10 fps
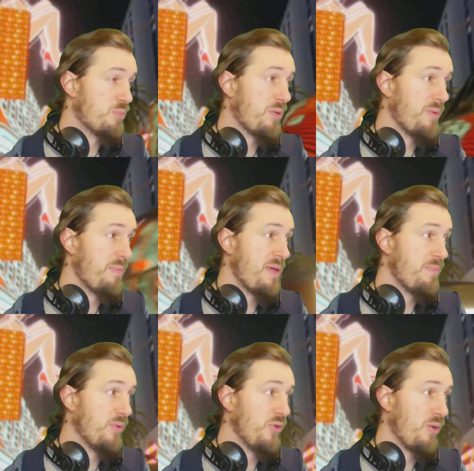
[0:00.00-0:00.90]
probably
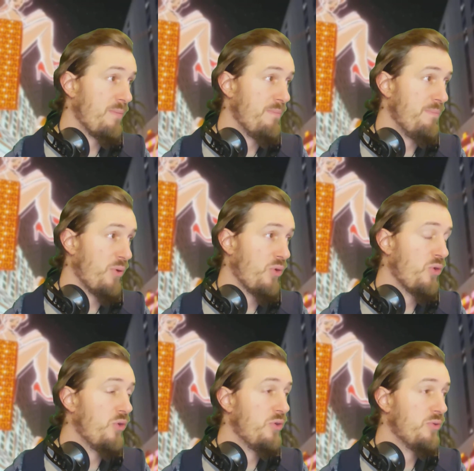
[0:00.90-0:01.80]
people not
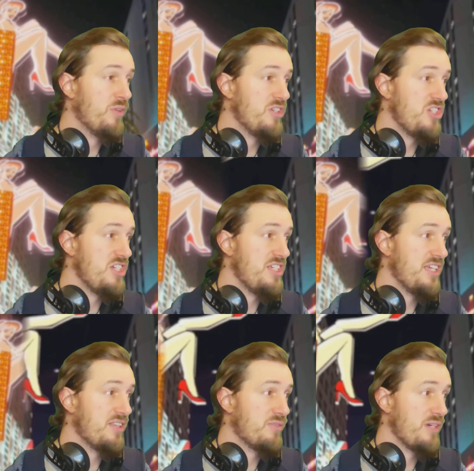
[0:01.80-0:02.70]
born in
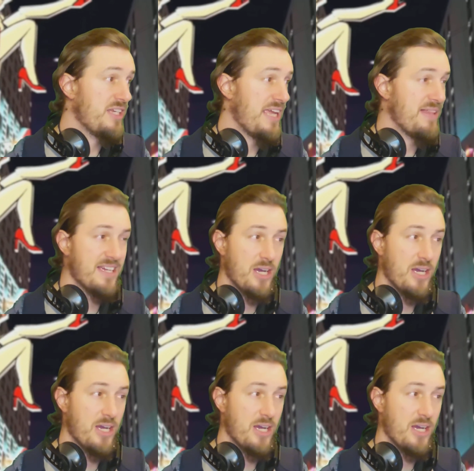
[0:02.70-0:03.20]
GTA 3, that